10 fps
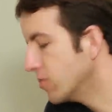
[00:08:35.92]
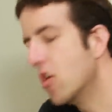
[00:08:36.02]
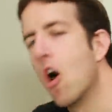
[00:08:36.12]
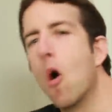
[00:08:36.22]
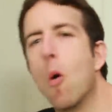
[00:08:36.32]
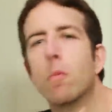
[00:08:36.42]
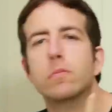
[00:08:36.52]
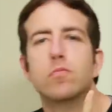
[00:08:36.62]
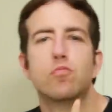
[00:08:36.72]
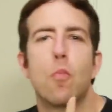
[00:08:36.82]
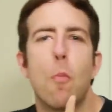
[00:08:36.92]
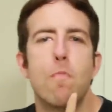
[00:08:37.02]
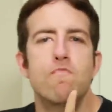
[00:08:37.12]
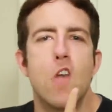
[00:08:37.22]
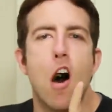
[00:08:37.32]
No.
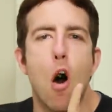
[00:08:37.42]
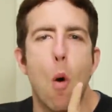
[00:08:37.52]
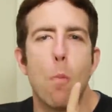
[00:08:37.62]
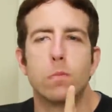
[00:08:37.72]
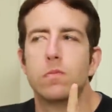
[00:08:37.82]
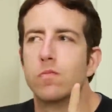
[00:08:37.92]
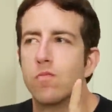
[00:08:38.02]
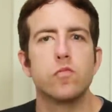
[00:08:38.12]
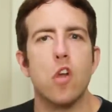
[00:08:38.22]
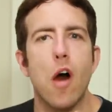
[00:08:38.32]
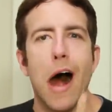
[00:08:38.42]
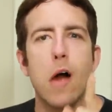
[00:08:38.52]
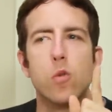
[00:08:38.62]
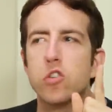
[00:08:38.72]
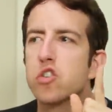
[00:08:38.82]
No.
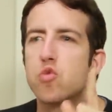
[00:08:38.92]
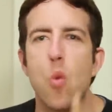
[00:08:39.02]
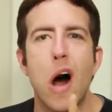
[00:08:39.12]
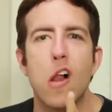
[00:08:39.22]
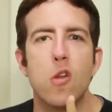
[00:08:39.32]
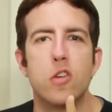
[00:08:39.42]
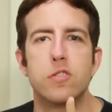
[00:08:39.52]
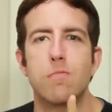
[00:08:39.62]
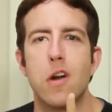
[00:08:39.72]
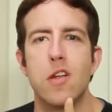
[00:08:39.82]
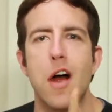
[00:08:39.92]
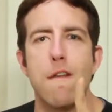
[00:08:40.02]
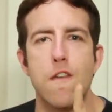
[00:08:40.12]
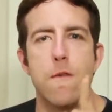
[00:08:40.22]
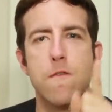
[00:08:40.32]
I will swallow this mother
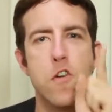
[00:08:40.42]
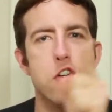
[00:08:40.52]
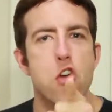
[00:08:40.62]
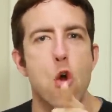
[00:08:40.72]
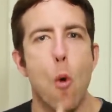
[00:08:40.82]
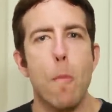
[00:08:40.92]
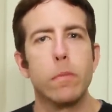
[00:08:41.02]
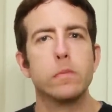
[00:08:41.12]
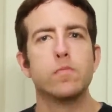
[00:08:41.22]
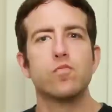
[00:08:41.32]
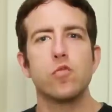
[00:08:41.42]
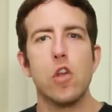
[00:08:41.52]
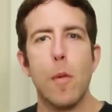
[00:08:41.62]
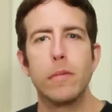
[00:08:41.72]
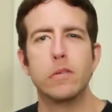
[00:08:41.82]
effer for you,
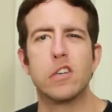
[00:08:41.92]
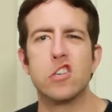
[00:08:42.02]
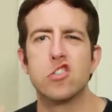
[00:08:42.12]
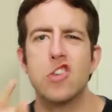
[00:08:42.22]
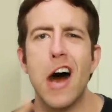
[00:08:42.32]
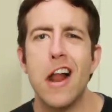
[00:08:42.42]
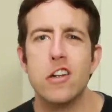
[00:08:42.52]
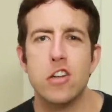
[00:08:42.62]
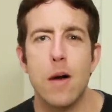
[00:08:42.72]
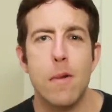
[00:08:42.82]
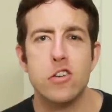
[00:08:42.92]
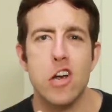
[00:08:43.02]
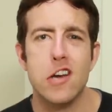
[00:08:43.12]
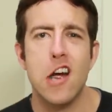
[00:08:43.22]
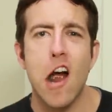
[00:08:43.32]
because that is how much
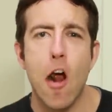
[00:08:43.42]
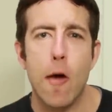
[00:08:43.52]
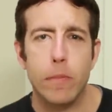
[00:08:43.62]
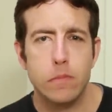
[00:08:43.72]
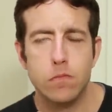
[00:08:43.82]
I care.